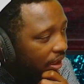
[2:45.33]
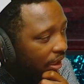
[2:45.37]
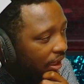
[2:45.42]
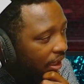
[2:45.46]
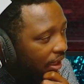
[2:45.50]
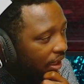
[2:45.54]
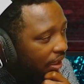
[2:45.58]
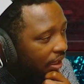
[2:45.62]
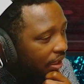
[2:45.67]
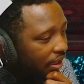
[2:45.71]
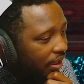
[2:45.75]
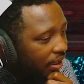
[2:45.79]

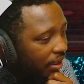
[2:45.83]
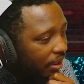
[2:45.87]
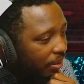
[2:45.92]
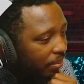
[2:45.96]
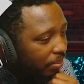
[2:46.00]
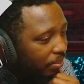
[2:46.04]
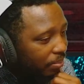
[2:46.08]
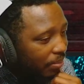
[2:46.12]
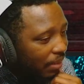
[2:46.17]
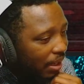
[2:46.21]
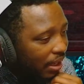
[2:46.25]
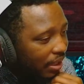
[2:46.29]
uh
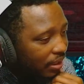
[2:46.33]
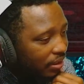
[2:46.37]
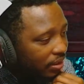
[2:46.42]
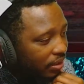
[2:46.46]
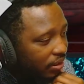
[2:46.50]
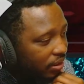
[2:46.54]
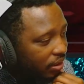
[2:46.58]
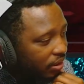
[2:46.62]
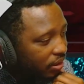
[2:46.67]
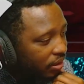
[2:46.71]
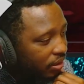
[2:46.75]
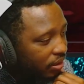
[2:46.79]

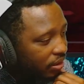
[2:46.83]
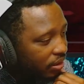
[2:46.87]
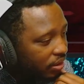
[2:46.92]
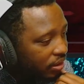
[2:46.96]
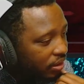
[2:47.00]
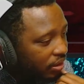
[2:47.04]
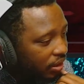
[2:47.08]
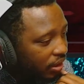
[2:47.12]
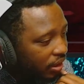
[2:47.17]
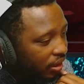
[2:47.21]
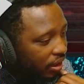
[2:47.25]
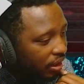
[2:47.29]

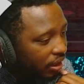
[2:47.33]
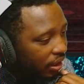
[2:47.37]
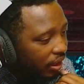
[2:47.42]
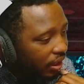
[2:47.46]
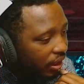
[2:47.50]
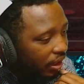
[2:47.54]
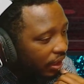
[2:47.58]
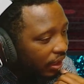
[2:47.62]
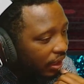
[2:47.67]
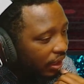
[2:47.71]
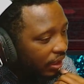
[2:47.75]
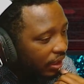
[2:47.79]
monsters
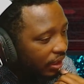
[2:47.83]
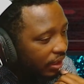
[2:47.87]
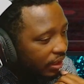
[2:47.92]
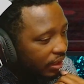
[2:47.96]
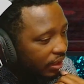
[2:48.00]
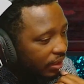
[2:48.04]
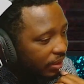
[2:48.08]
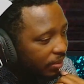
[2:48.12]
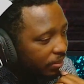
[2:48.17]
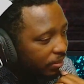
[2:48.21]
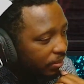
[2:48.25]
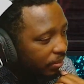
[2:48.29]

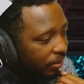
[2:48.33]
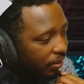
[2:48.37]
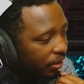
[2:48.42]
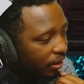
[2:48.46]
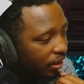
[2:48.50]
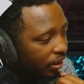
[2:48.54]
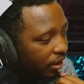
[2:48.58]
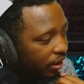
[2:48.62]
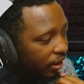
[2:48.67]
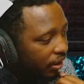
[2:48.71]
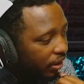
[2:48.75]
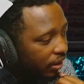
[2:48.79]
uh
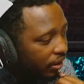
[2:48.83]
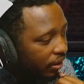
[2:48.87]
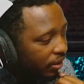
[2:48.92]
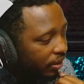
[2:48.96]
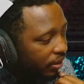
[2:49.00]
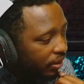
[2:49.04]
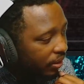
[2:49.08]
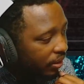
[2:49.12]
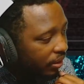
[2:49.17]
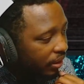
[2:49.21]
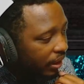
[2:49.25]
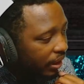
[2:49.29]
are
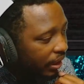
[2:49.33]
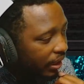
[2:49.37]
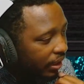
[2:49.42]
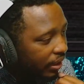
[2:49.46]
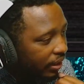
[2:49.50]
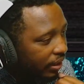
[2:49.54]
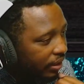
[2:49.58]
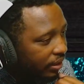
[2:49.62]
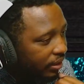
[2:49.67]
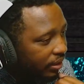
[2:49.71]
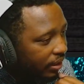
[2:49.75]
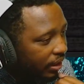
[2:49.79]

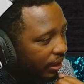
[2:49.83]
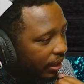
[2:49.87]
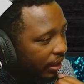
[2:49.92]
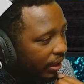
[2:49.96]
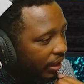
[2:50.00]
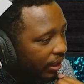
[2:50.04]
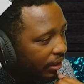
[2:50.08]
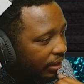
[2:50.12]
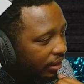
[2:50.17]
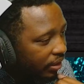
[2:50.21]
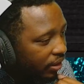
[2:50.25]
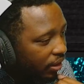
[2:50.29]
aliens
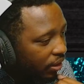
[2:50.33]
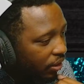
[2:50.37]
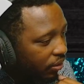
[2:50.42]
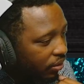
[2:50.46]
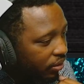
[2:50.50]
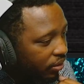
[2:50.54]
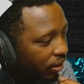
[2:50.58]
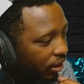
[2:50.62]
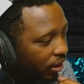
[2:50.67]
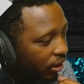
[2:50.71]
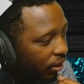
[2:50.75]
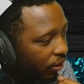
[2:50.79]
and
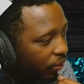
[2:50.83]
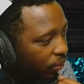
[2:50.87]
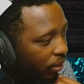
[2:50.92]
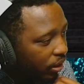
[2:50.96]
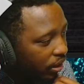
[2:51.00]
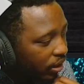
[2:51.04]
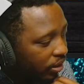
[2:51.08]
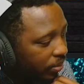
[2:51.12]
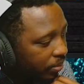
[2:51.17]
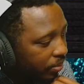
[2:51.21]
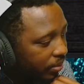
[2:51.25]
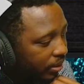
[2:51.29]
ghosts are
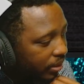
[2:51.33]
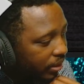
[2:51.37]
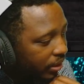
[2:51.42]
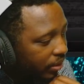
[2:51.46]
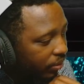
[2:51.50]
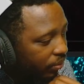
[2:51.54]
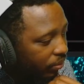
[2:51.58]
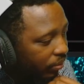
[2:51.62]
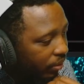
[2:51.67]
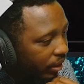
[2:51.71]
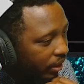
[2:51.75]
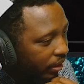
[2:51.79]
100%
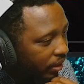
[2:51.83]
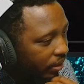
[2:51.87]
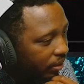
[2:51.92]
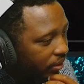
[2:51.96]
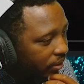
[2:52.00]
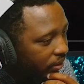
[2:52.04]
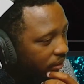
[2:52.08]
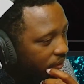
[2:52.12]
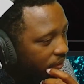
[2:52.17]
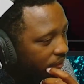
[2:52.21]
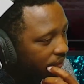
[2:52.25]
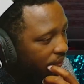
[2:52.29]
real.
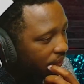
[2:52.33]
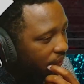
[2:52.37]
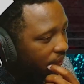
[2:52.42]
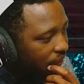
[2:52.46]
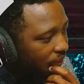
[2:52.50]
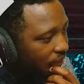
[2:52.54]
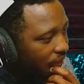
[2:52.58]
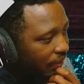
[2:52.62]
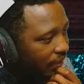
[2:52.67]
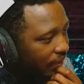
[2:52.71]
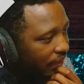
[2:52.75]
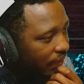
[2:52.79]

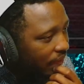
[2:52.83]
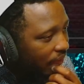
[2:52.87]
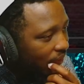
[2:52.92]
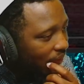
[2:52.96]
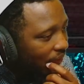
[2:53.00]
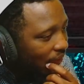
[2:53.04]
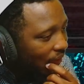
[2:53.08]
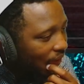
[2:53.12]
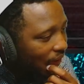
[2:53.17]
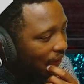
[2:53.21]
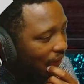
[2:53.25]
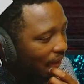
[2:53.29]

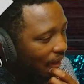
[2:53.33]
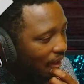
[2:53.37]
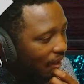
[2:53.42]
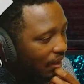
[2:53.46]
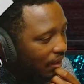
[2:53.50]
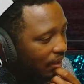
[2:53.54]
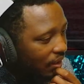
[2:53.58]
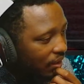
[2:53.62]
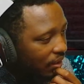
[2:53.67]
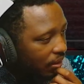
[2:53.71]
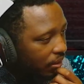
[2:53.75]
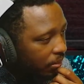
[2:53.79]

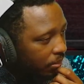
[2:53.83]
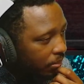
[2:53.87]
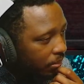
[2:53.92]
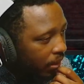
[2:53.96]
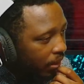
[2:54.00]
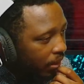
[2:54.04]
Uh